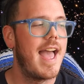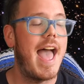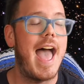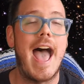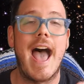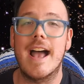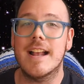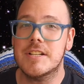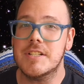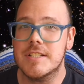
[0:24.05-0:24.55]

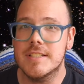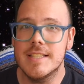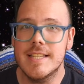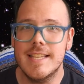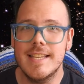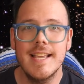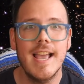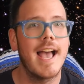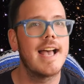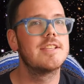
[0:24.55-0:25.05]

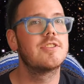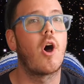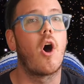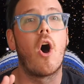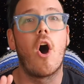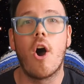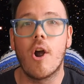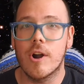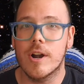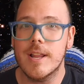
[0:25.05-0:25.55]
Ashley has
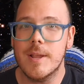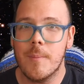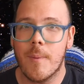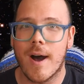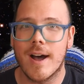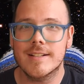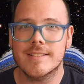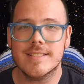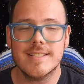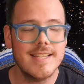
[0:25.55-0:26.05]
already
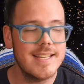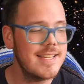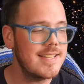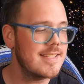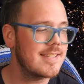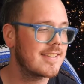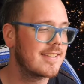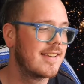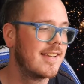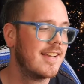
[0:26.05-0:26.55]
watched
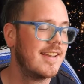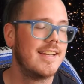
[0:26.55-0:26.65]
this.